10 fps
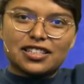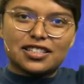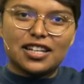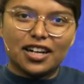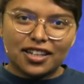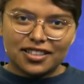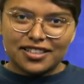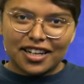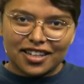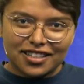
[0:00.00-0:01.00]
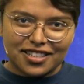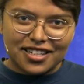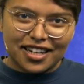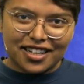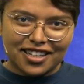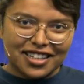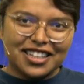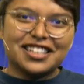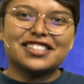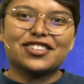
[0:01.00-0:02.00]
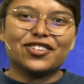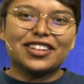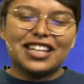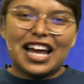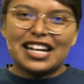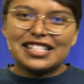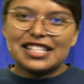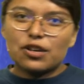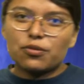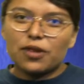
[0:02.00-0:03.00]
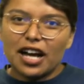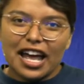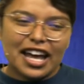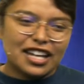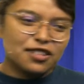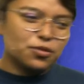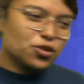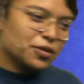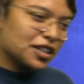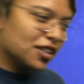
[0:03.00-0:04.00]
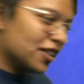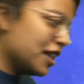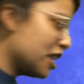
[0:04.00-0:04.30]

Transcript: Duh, duh, duh. So let's see what animal we're learning